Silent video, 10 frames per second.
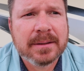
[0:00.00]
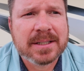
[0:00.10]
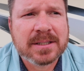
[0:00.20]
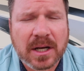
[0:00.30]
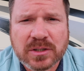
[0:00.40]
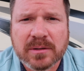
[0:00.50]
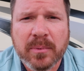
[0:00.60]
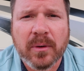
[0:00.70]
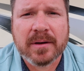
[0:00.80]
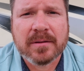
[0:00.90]
discussion
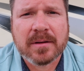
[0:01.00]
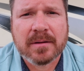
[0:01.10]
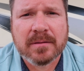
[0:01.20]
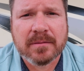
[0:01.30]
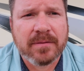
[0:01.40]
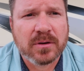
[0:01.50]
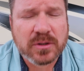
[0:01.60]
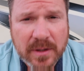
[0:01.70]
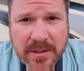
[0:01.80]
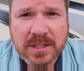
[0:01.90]
point for
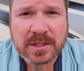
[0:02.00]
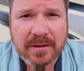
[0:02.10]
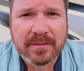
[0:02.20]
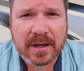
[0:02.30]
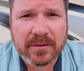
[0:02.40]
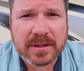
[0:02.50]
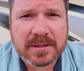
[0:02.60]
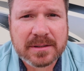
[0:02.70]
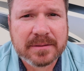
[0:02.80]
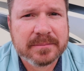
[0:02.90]
transitioning
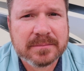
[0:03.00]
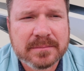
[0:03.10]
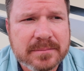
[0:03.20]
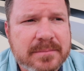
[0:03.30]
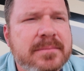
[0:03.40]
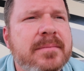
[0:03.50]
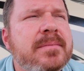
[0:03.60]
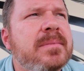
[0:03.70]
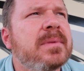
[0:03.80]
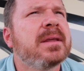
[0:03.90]
veterans.
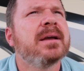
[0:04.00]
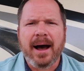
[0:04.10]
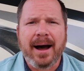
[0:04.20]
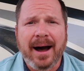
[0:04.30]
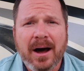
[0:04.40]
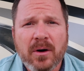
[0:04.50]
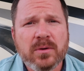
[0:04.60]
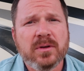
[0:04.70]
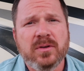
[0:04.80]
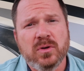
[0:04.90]
How
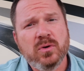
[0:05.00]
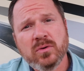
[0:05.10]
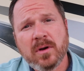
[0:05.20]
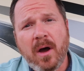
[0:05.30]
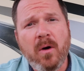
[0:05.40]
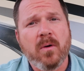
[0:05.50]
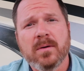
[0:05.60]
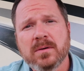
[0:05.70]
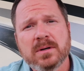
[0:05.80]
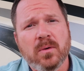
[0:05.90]
do you
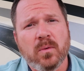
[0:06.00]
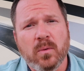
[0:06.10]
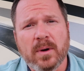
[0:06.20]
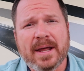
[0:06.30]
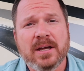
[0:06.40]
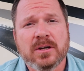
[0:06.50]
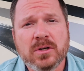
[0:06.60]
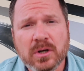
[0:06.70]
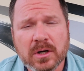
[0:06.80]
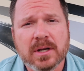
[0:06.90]
know what a
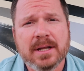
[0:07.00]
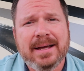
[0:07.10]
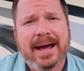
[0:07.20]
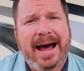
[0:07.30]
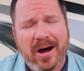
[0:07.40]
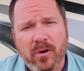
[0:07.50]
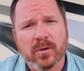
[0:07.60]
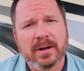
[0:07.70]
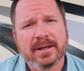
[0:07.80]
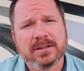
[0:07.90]
good
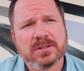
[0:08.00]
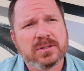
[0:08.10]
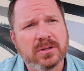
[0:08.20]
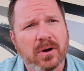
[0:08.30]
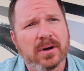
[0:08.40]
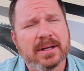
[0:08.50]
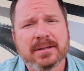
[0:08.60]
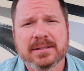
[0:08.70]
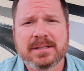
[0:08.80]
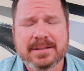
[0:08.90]
hourly
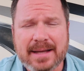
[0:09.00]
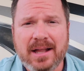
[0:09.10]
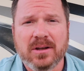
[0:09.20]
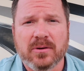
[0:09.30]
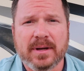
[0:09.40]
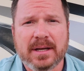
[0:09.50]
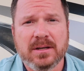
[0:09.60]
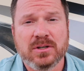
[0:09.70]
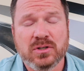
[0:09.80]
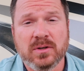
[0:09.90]
starting salary
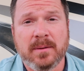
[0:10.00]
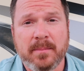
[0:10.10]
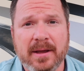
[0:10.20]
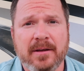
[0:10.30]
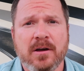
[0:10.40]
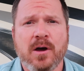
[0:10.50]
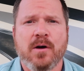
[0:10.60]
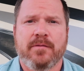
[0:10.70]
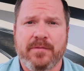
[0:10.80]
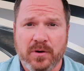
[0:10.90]
should be
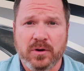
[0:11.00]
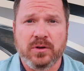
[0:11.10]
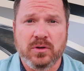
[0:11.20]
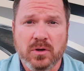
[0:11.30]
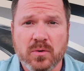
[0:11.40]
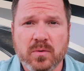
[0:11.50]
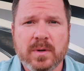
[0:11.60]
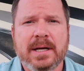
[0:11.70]
for you?